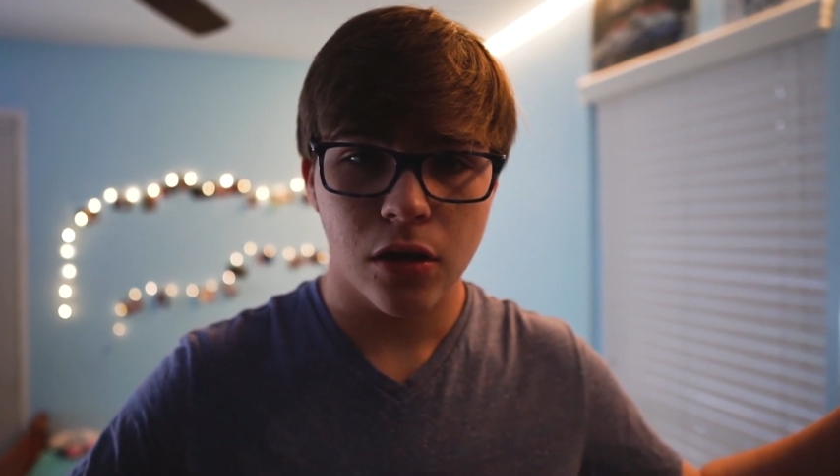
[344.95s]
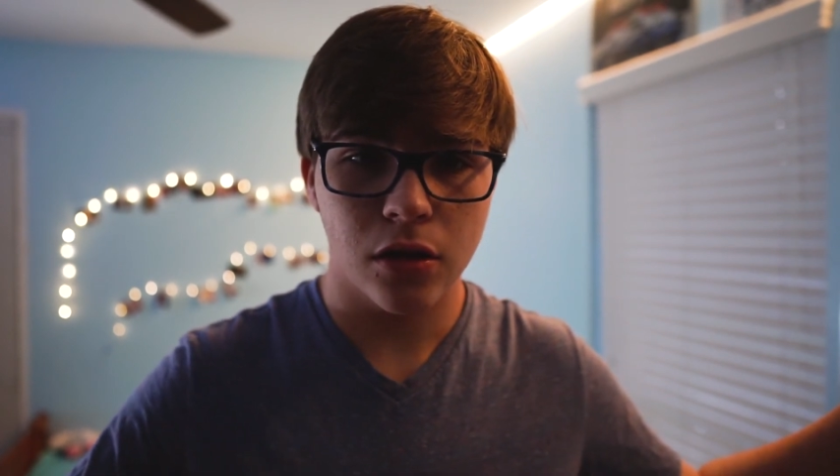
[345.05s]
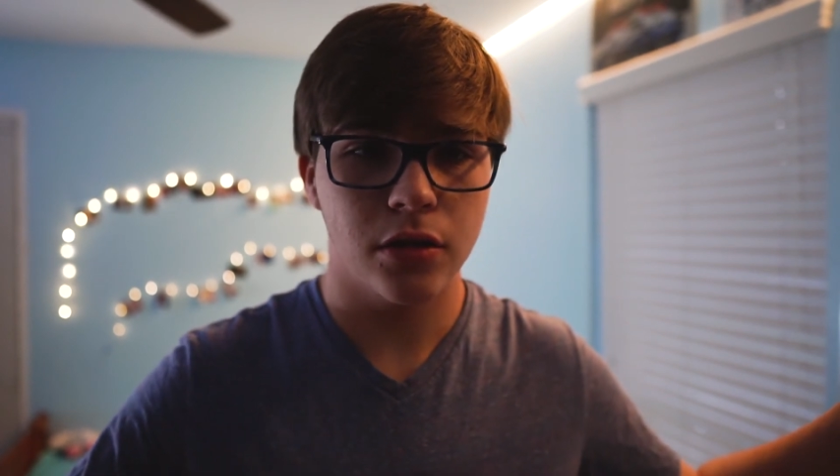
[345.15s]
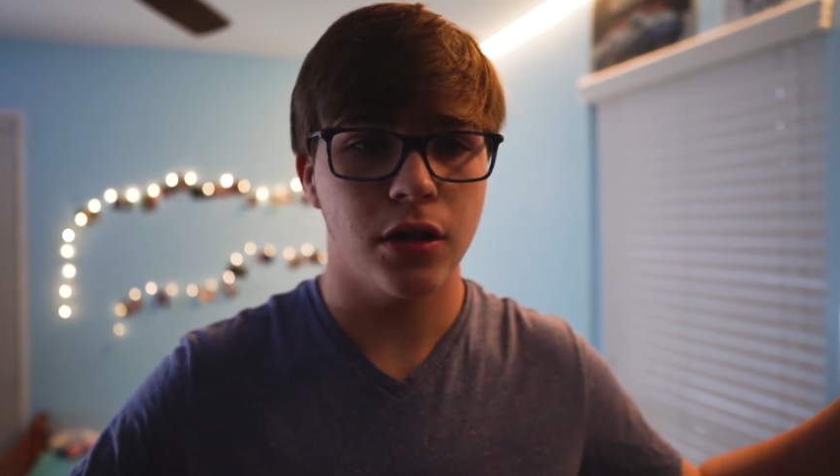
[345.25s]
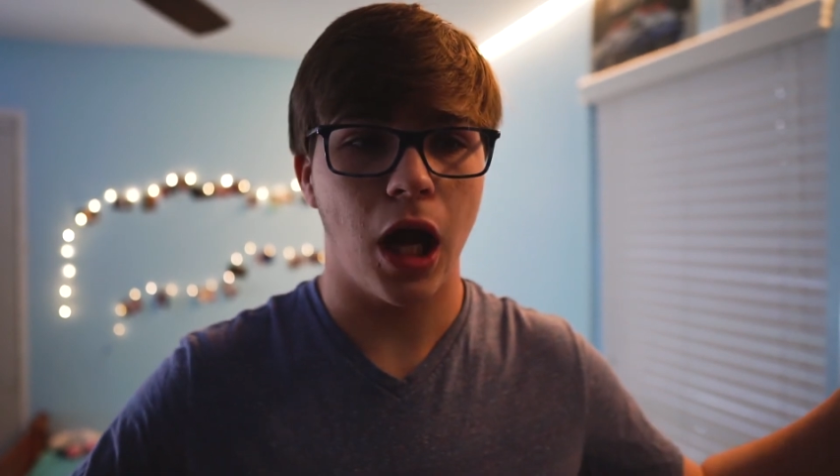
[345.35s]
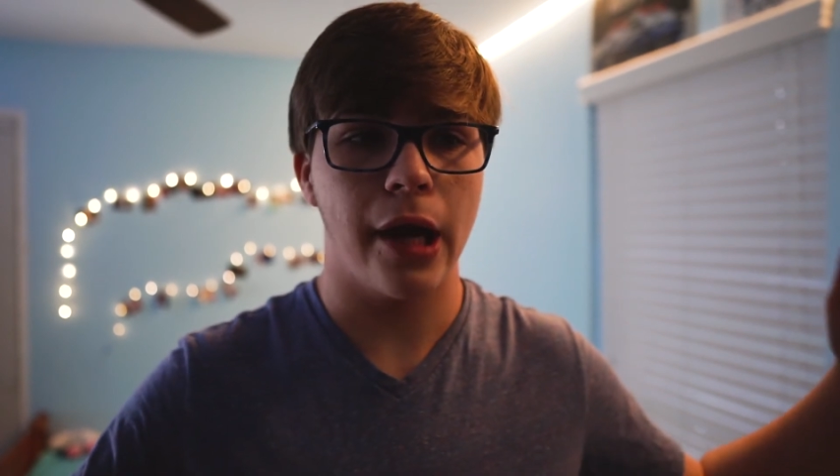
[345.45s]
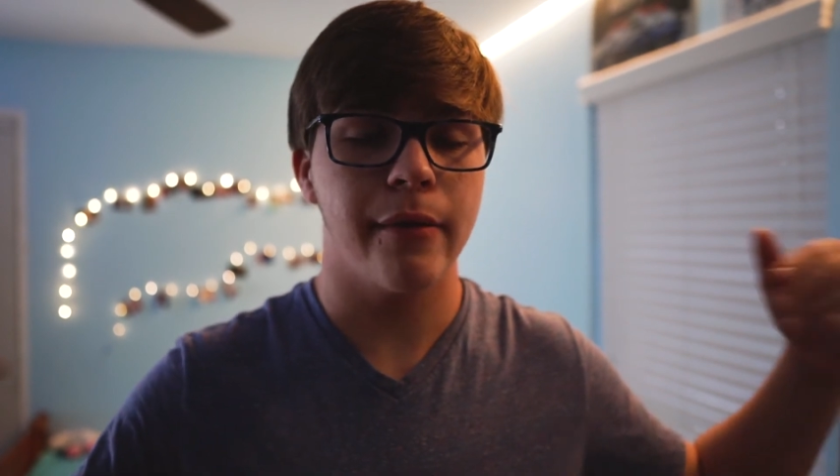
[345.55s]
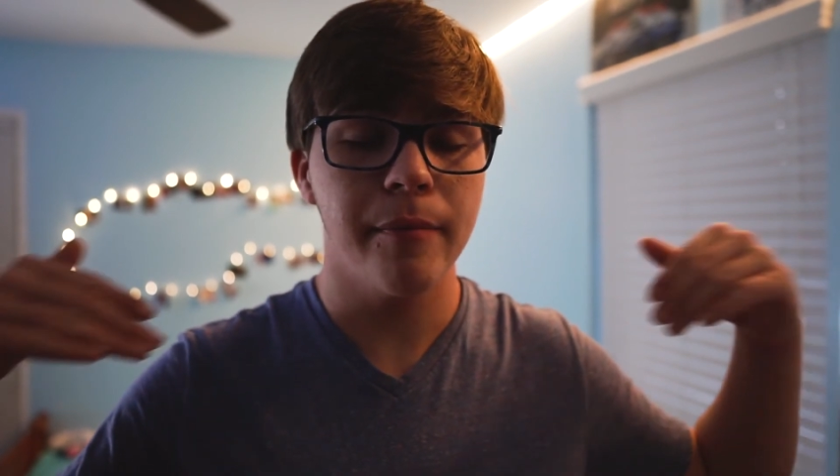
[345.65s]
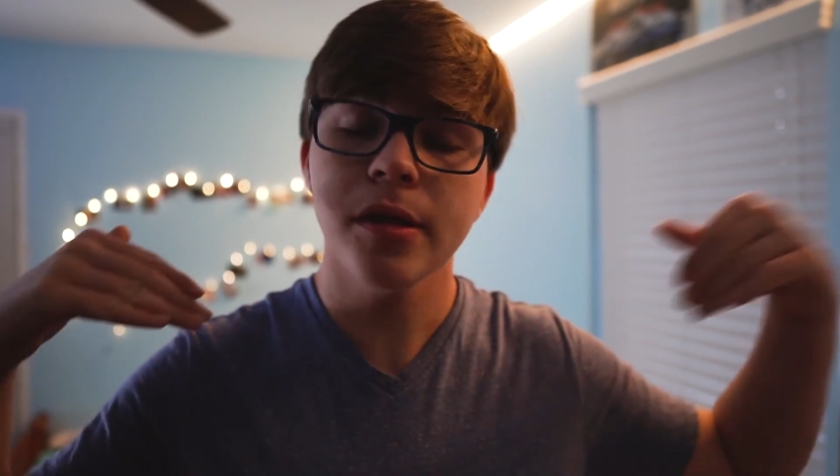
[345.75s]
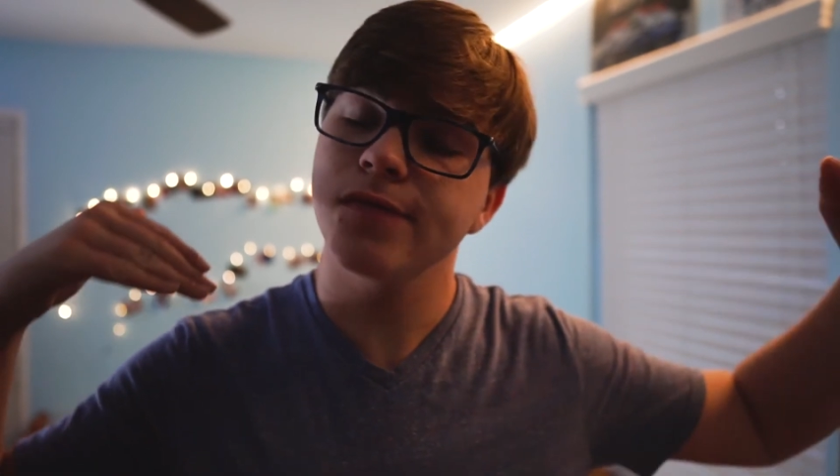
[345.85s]
Or
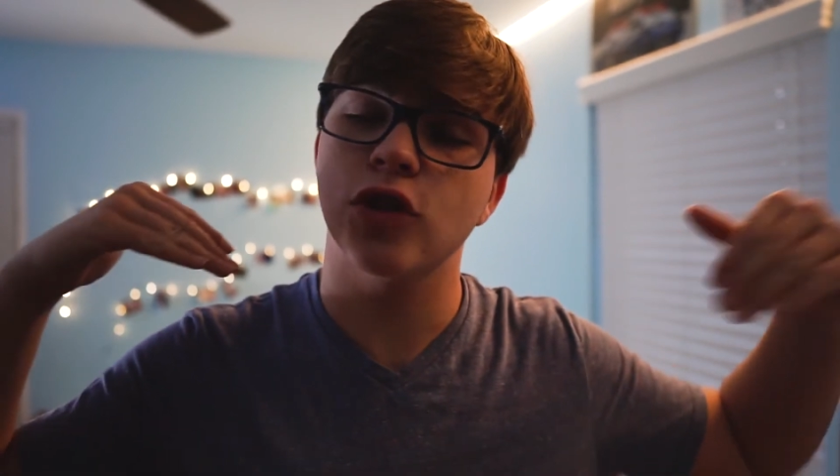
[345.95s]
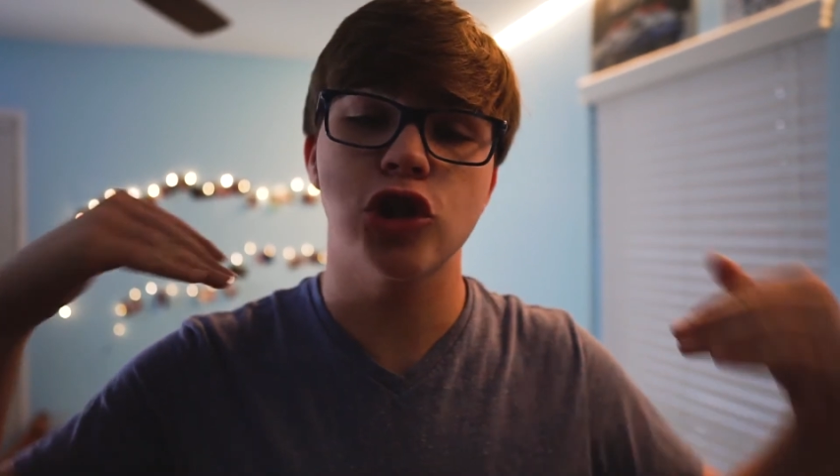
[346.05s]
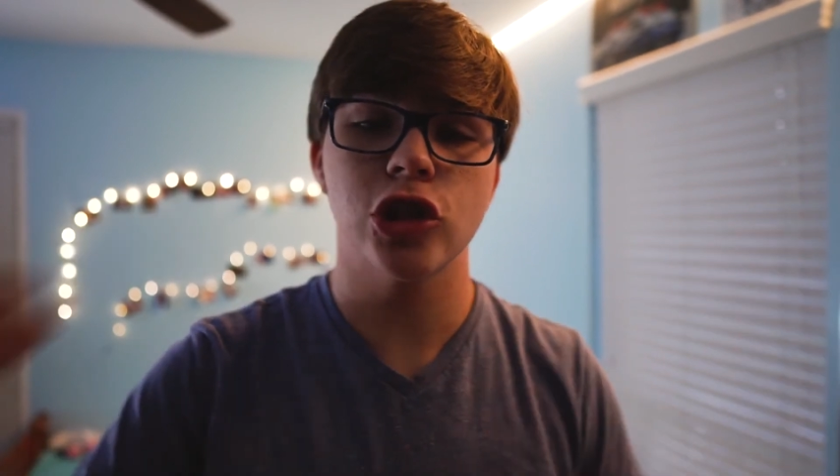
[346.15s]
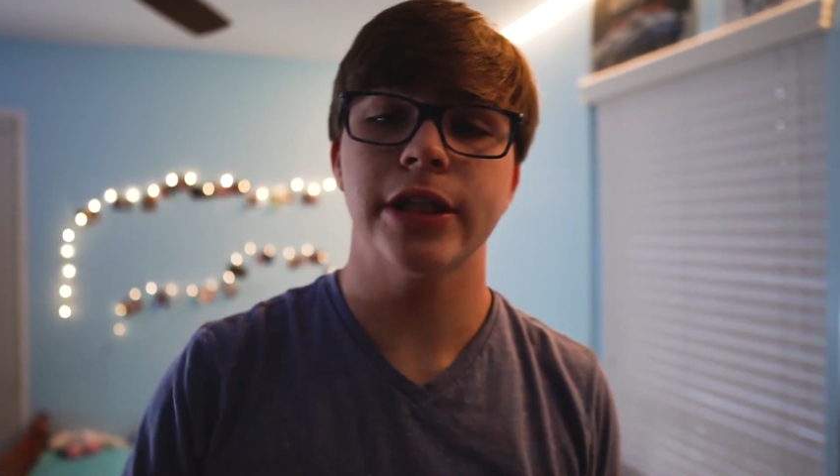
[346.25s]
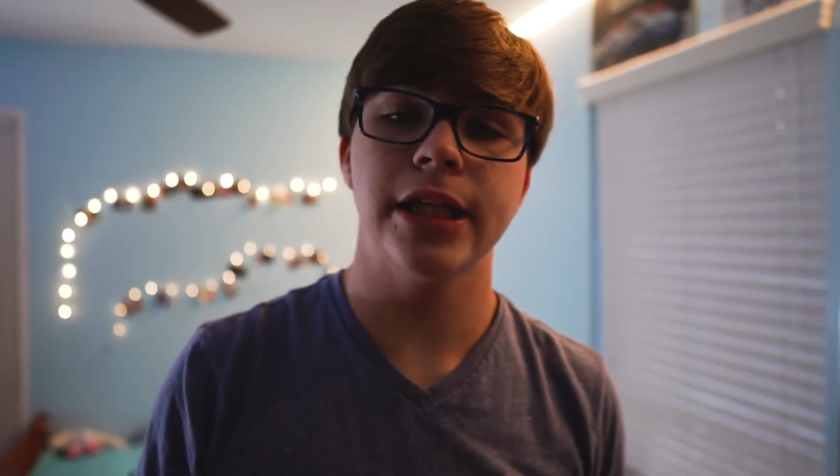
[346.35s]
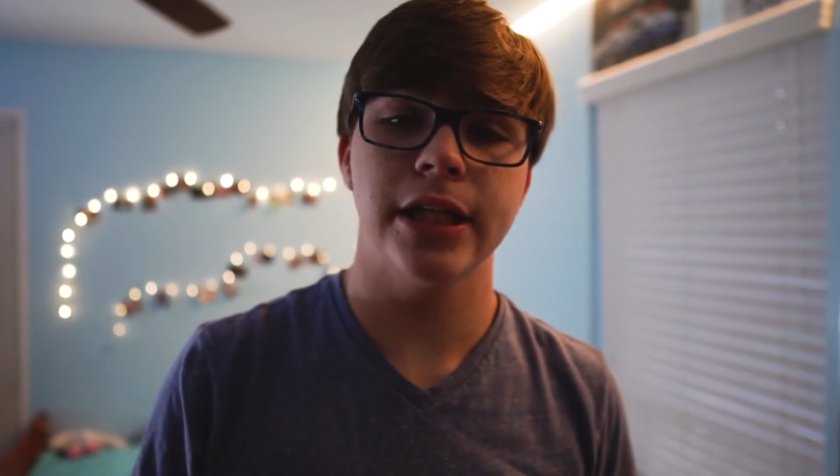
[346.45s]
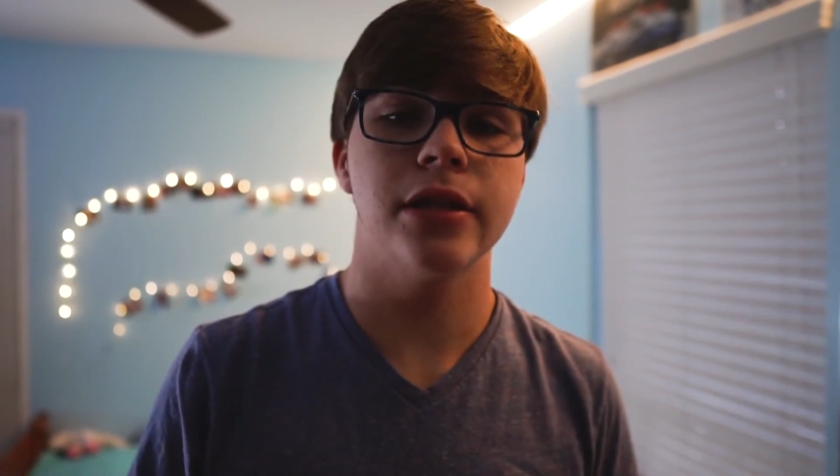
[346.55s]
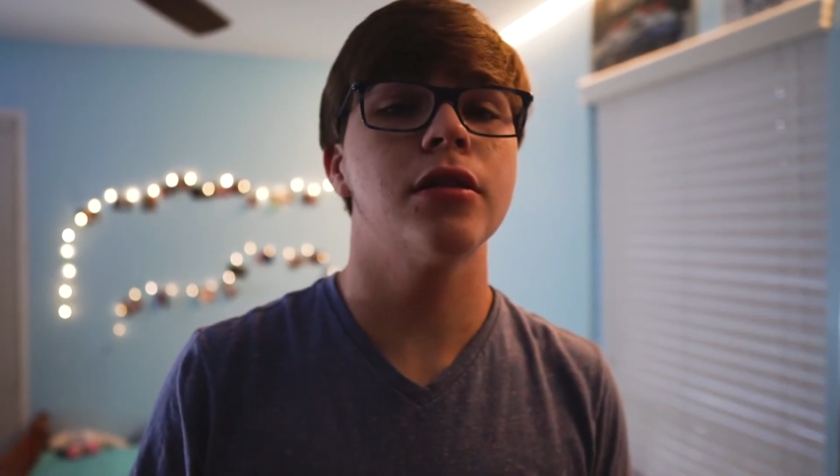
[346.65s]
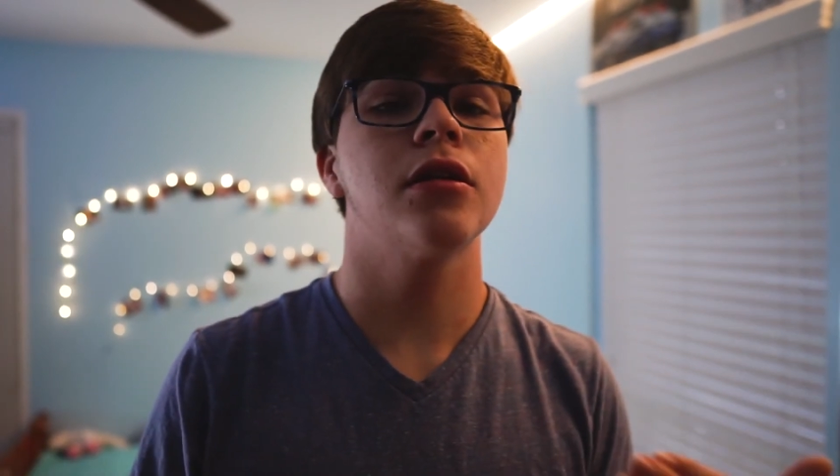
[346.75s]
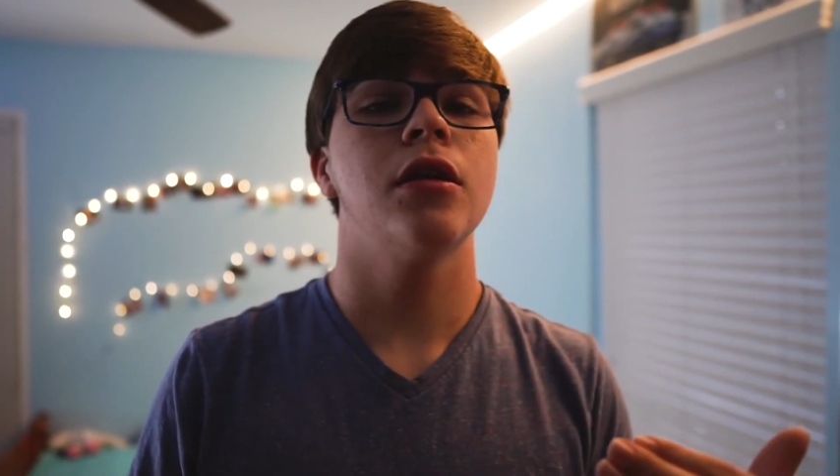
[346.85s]
I'm not for sure gonna get
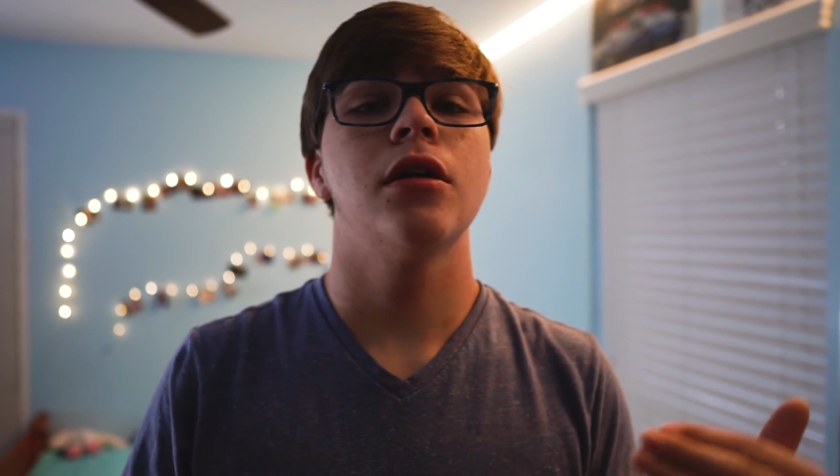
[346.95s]
it.